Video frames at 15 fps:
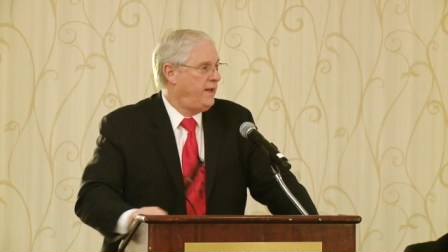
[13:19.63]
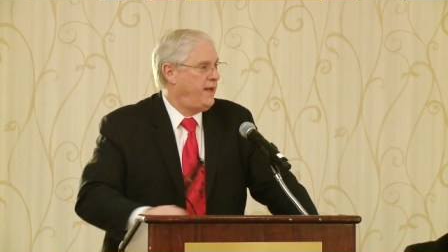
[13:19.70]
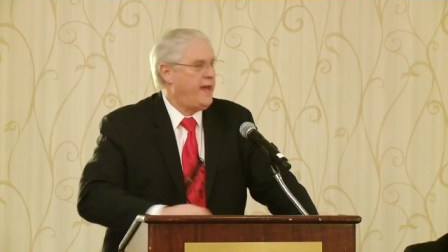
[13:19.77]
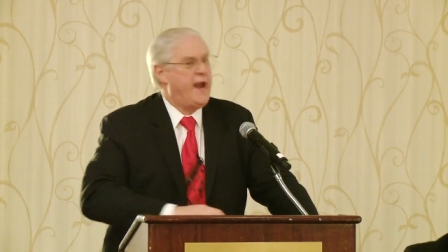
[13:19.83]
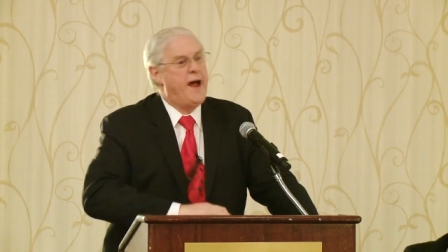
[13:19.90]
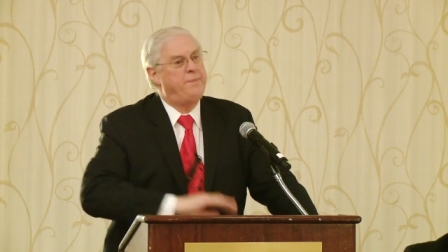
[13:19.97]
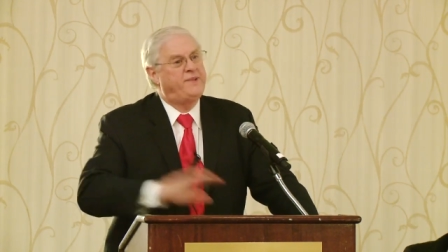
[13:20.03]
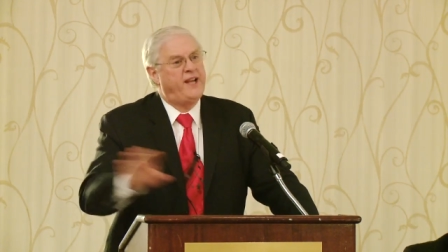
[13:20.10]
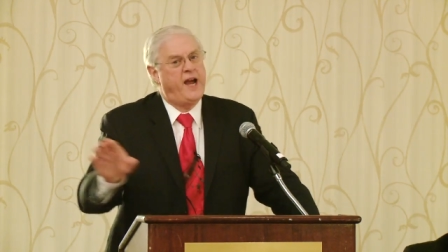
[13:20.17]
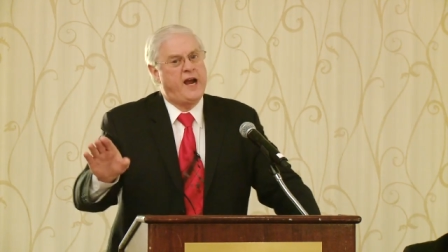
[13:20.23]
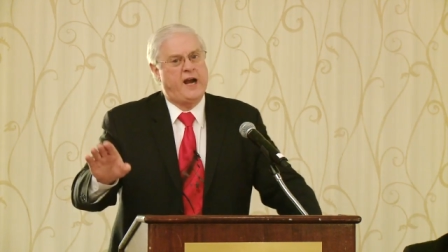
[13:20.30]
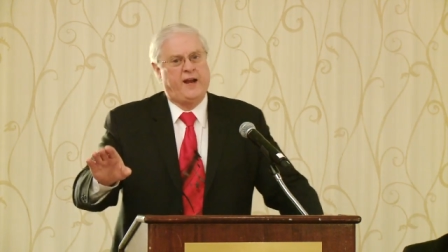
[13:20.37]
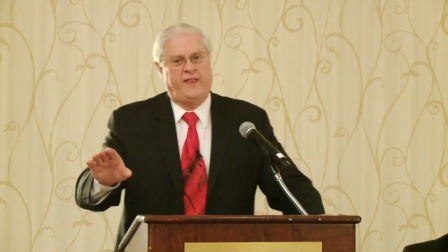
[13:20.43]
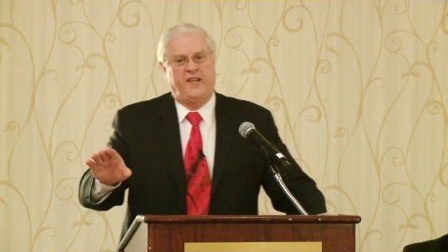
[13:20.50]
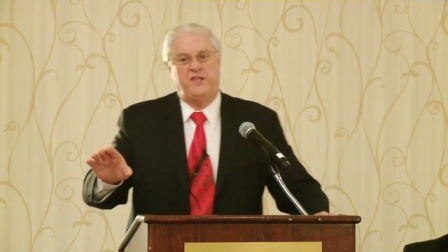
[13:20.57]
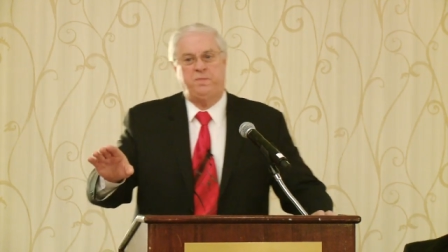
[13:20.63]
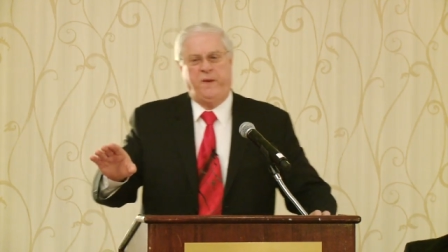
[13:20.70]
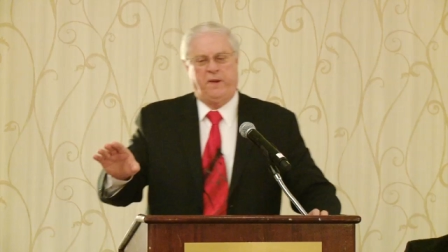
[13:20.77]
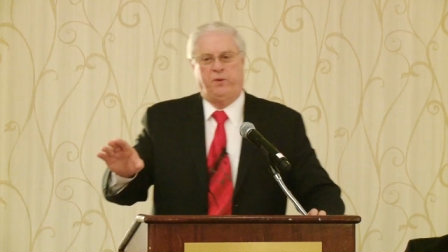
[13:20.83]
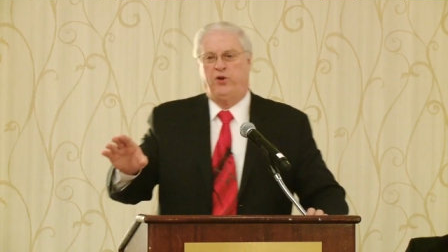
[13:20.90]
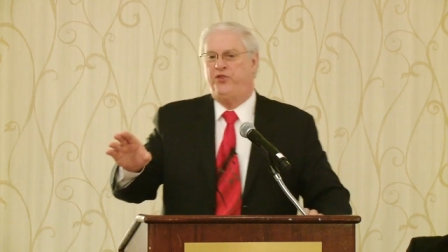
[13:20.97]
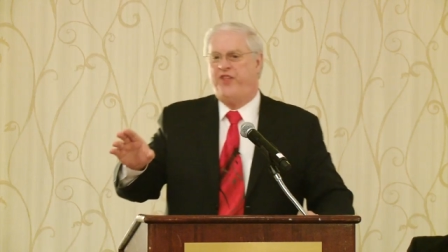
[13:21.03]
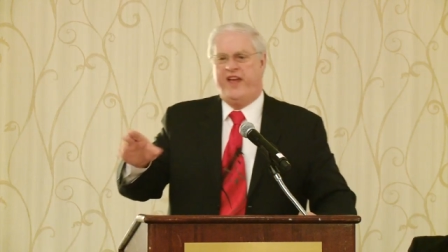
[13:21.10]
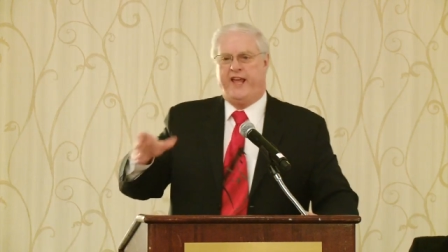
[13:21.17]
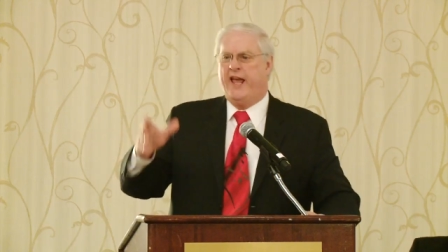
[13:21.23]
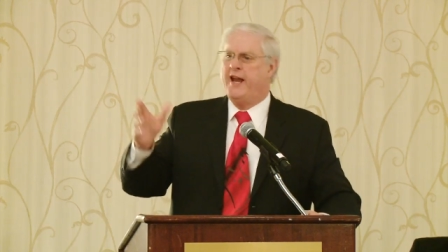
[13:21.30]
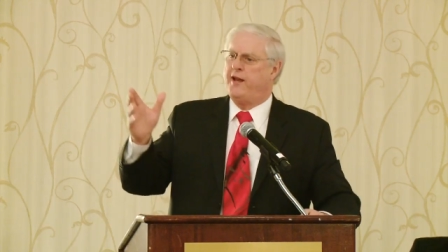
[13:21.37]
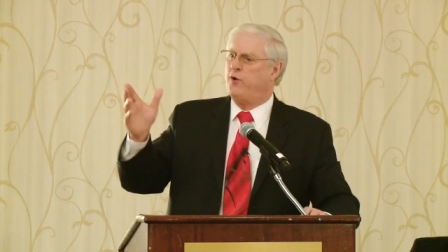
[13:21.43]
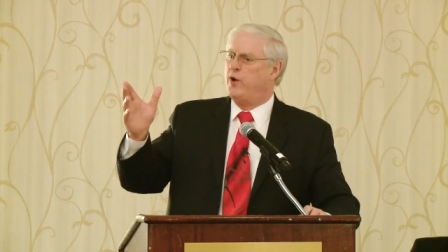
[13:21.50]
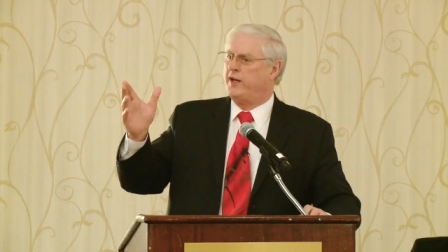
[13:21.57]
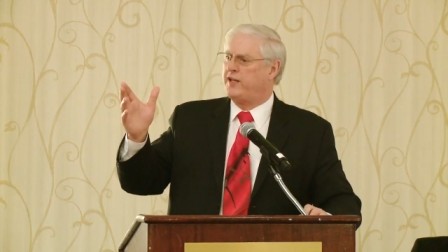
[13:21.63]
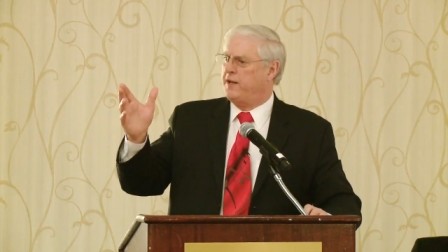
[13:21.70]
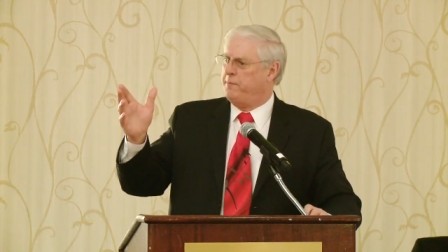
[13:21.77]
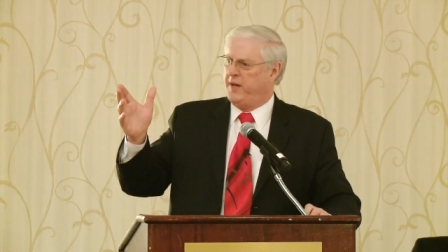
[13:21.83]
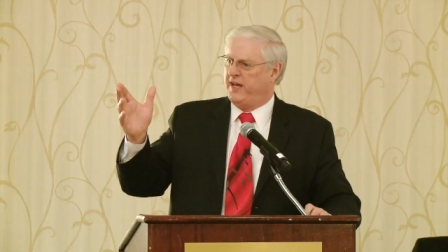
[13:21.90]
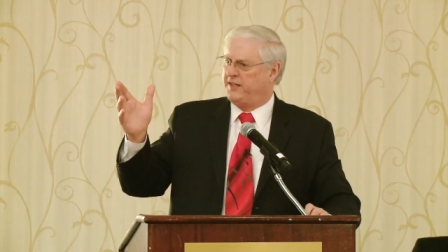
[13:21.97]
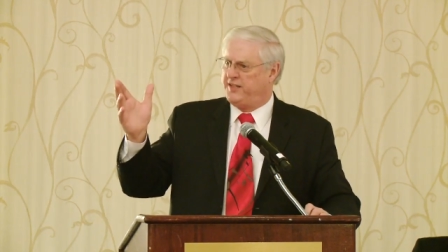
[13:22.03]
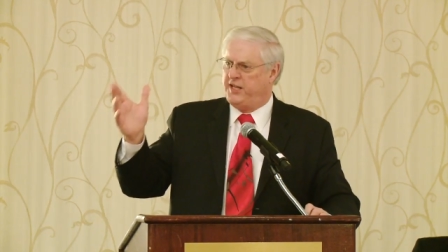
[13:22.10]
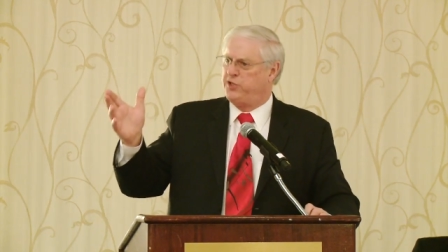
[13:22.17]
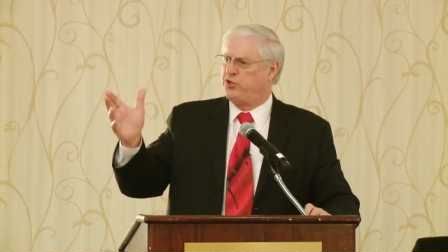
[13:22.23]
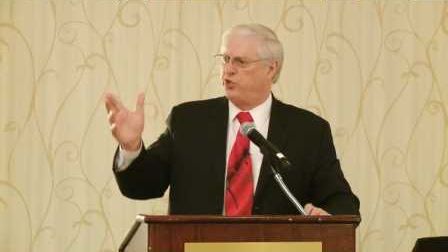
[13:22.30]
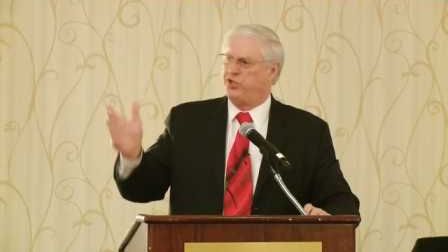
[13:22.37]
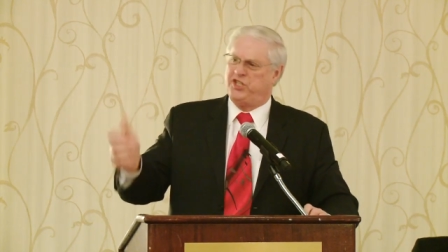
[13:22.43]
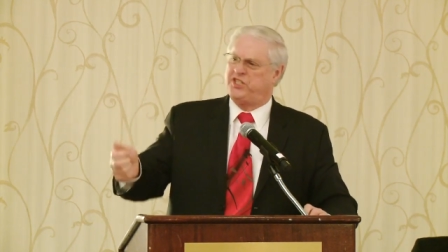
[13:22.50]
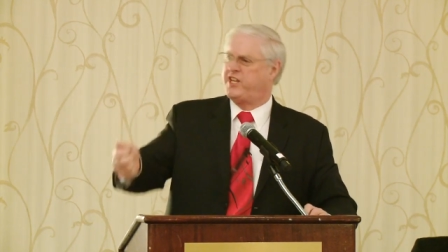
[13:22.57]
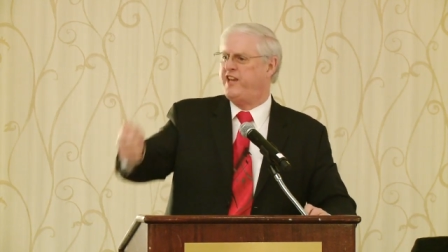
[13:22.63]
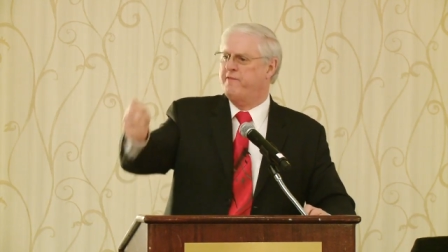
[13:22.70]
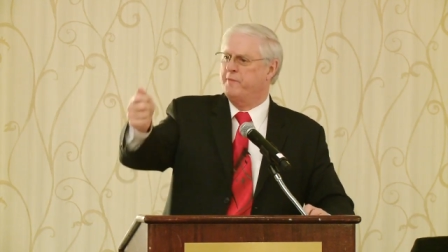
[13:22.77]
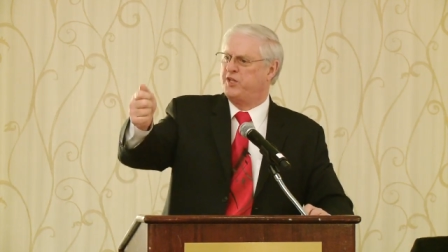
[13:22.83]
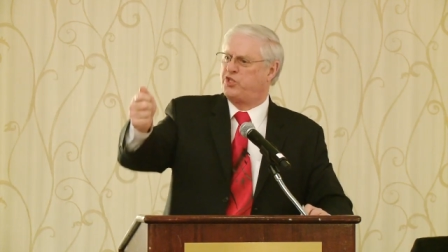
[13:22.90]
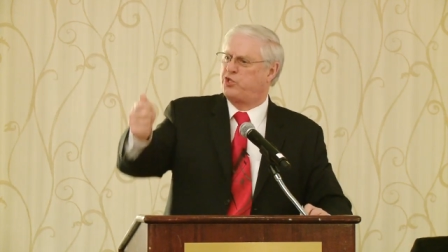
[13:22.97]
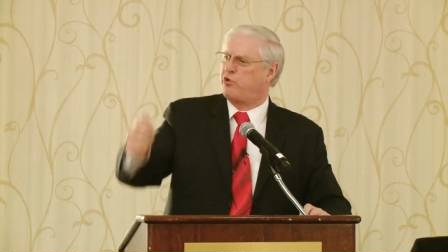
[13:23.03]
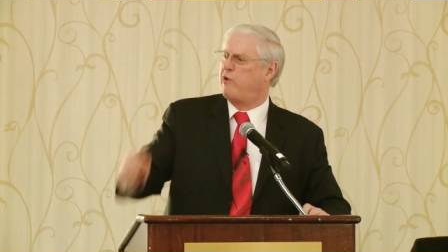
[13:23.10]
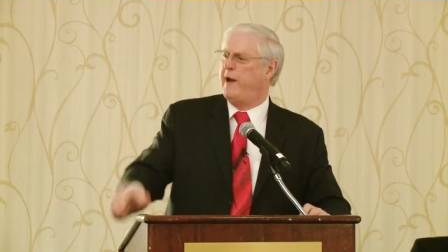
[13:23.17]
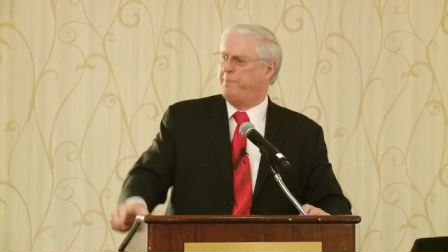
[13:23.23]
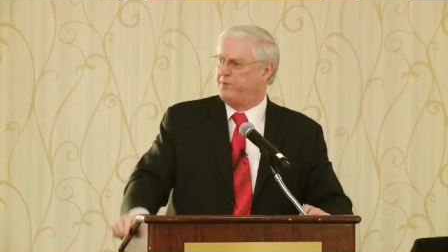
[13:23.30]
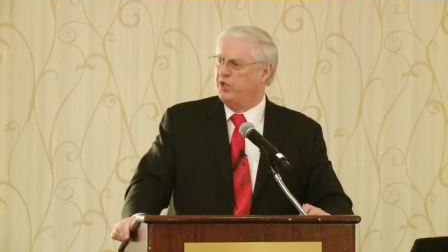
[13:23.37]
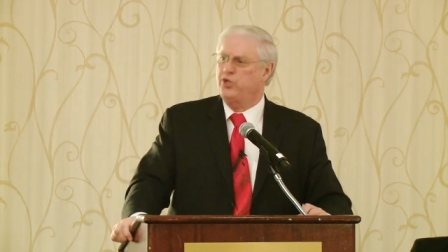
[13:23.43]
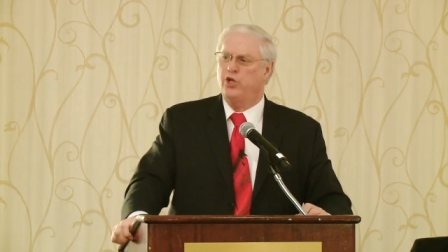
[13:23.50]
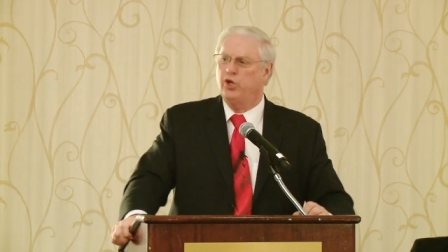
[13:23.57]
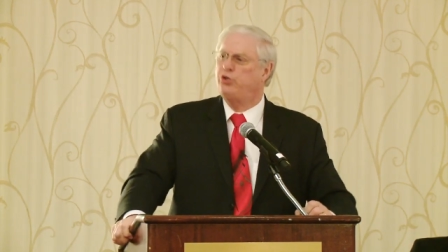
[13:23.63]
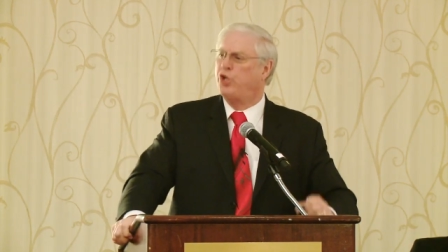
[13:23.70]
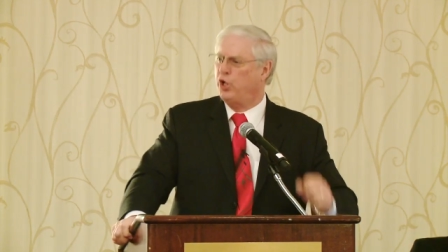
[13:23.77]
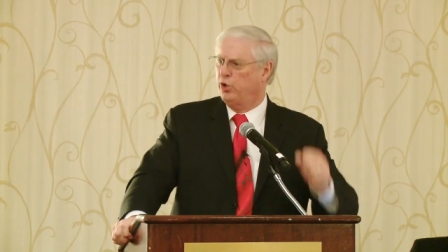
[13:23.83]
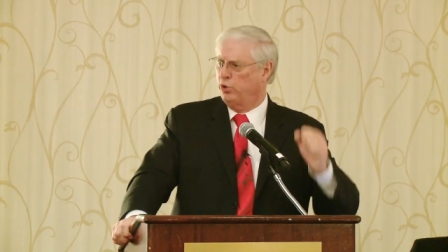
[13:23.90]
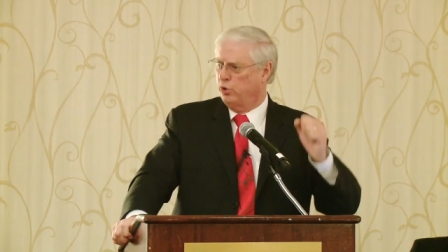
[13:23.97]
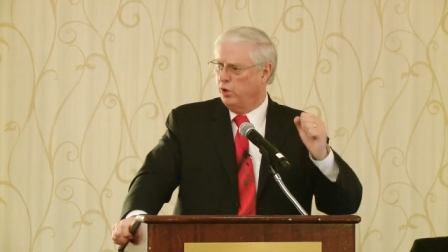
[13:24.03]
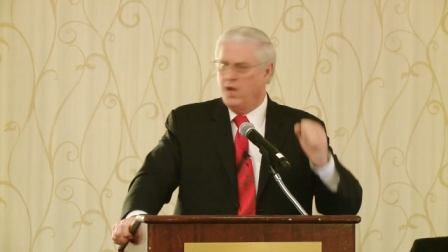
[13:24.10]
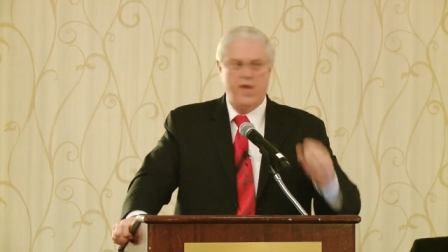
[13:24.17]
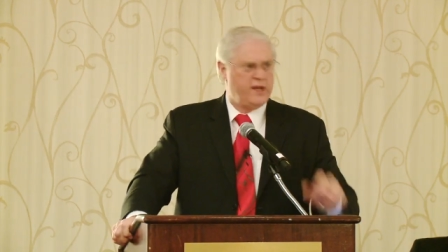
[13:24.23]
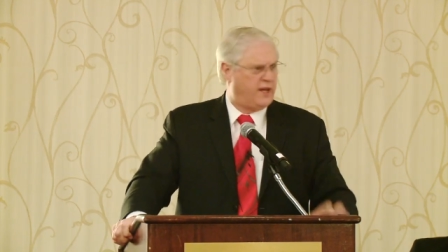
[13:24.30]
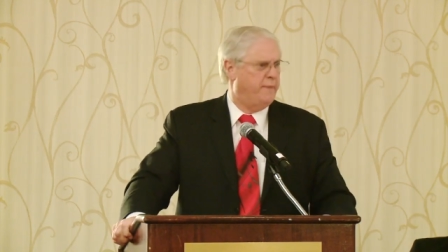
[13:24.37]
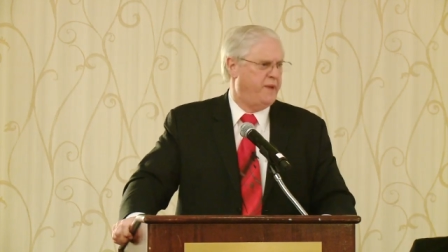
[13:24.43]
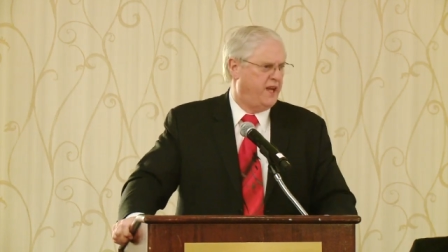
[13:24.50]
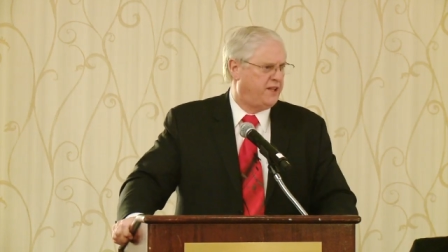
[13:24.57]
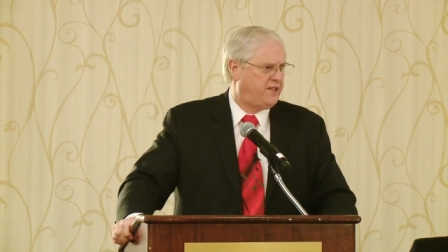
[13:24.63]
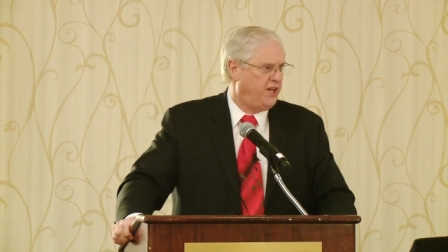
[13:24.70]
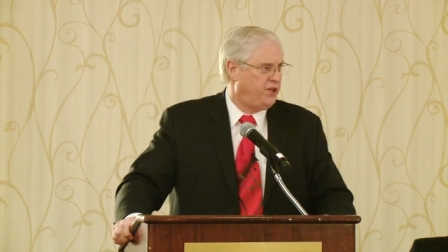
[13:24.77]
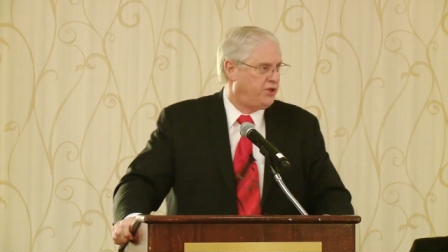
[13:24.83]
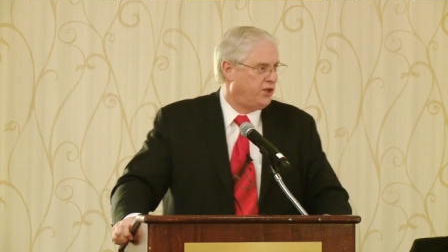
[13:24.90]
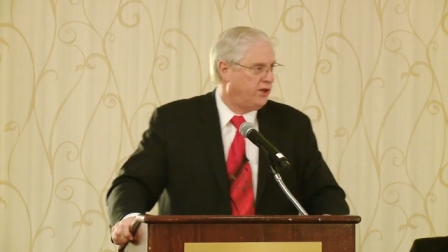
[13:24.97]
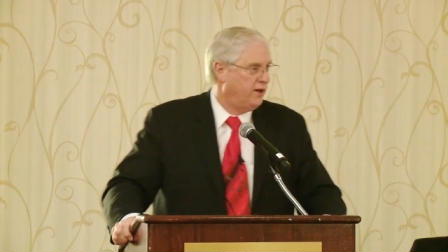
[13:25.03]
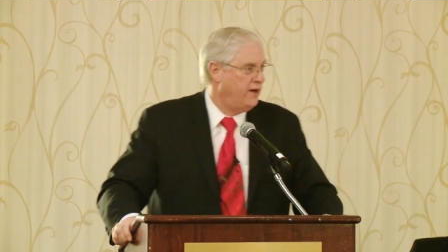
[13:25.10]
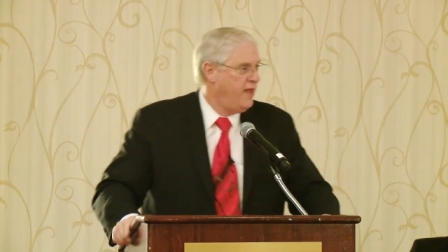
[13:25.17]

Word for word: And I'm tired of these people who think anyone can be a teacher. Just give them a script, and you too can be a teacher.